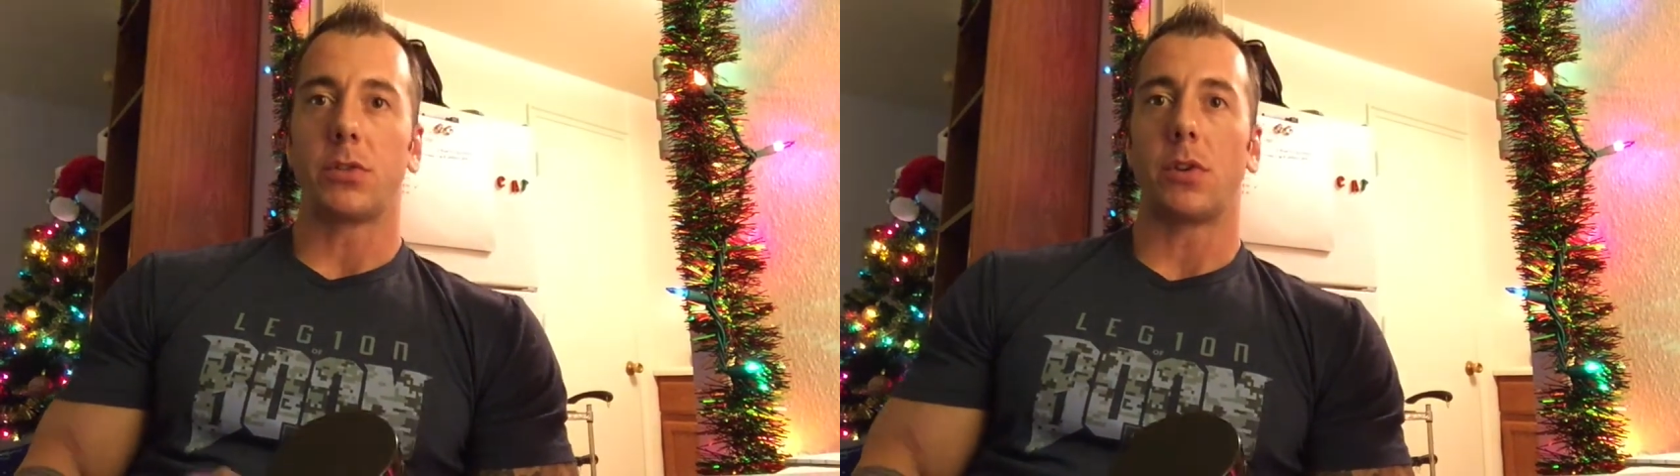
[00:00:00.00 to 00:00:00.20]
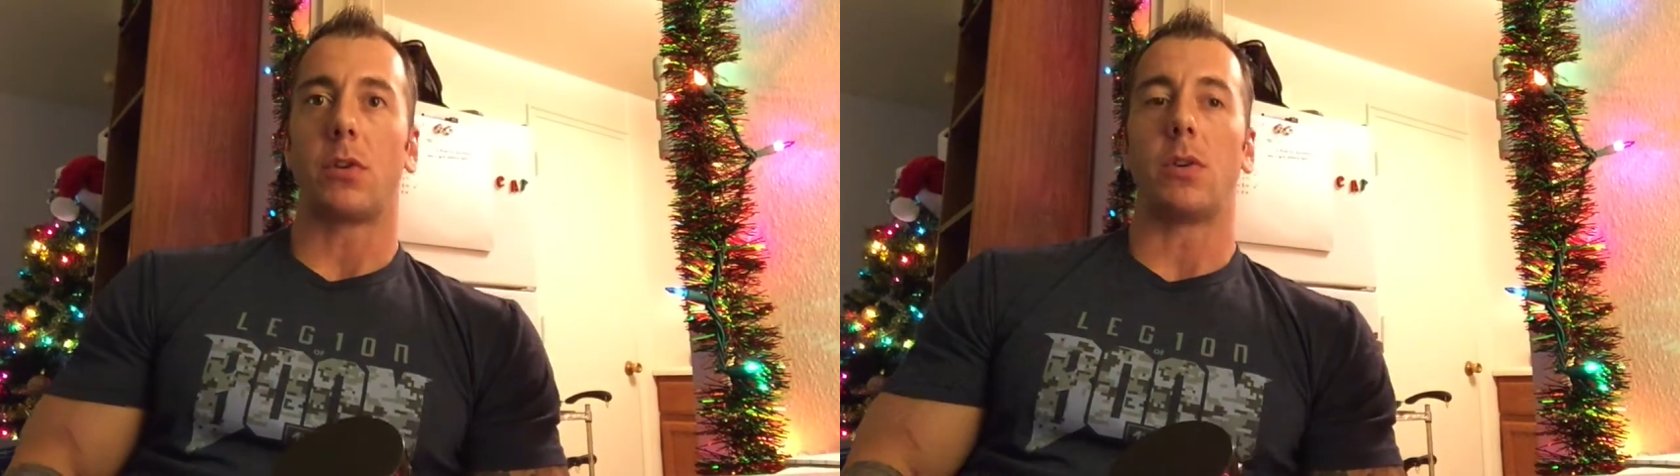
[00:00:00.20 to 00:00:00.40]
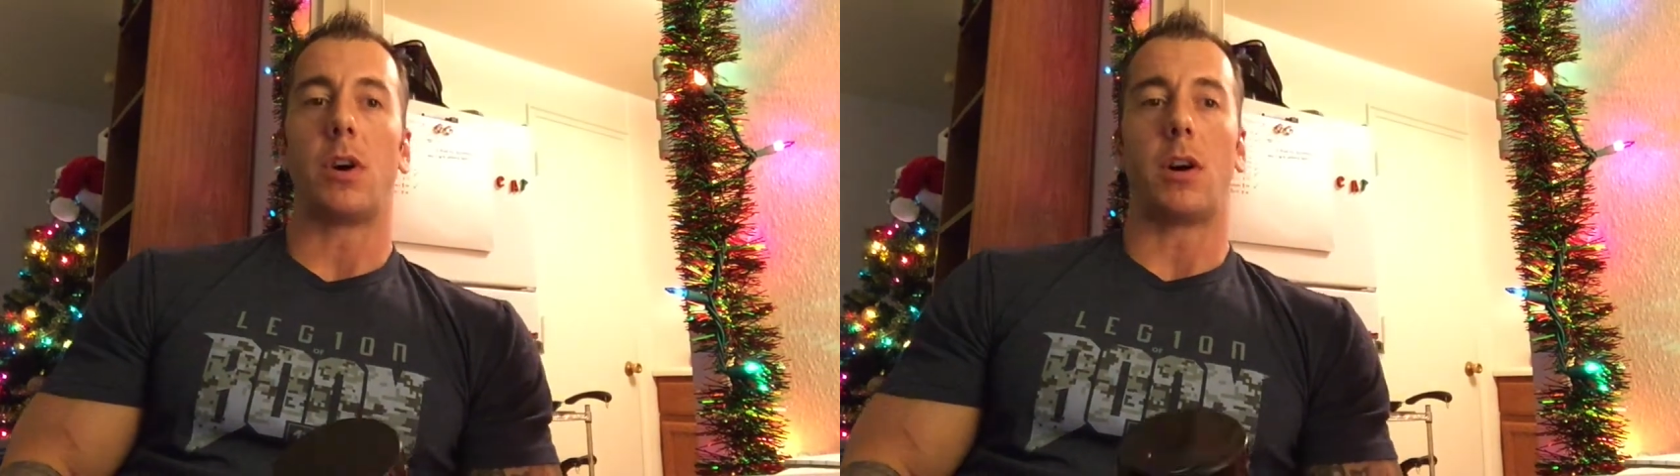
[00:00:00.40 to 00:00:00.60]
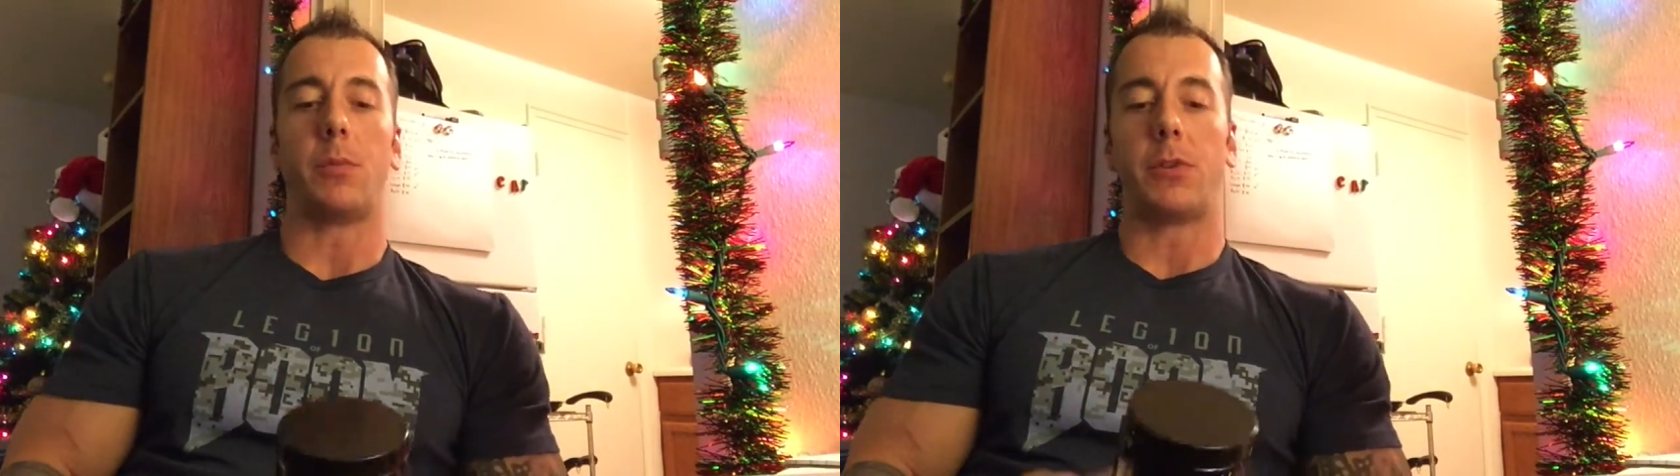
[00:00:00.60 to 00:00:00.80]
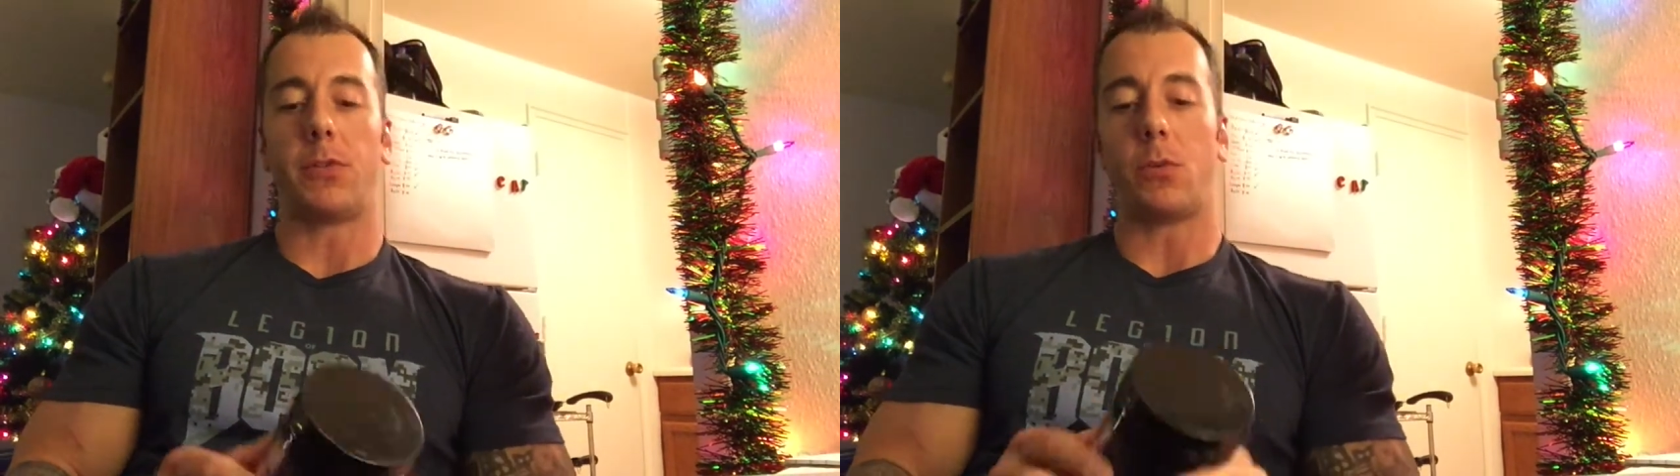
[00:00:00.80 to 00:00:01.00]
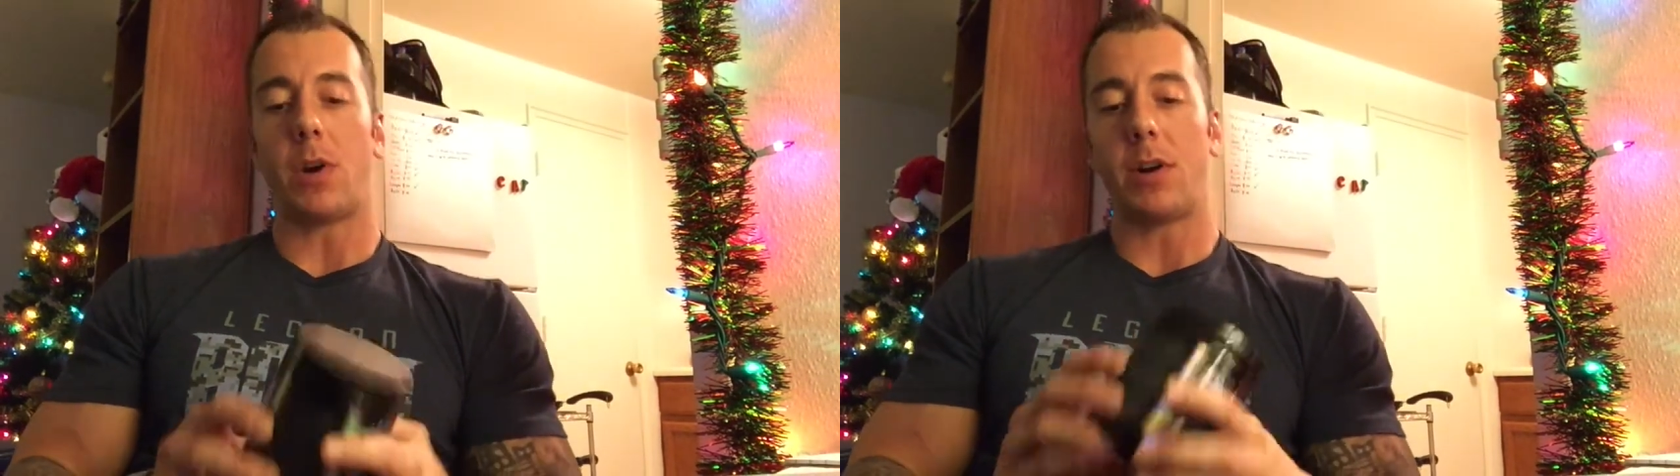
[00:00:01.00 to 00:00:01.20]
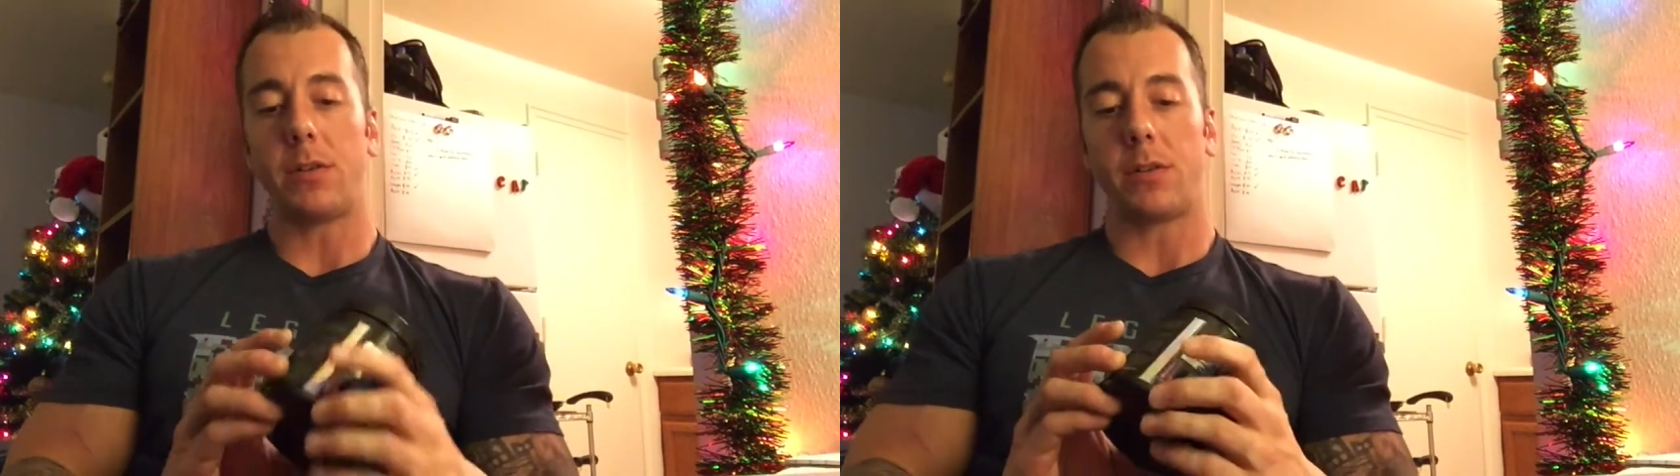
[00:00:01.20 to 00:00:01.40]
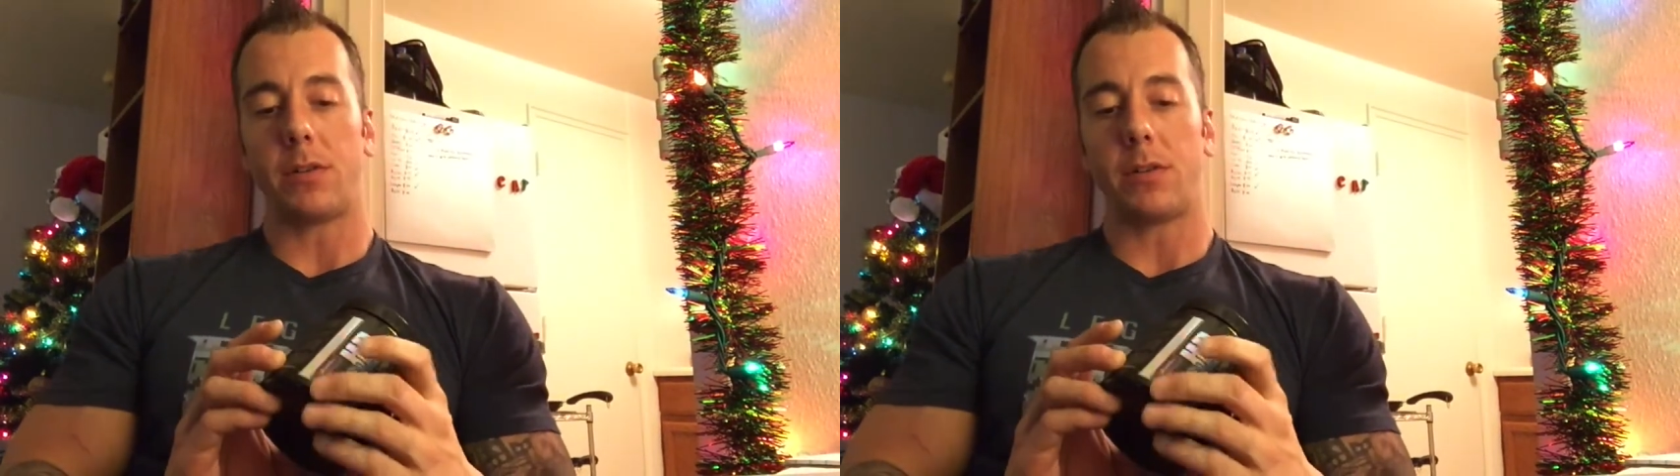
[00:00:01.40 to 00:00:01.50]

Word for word: So um, if you want,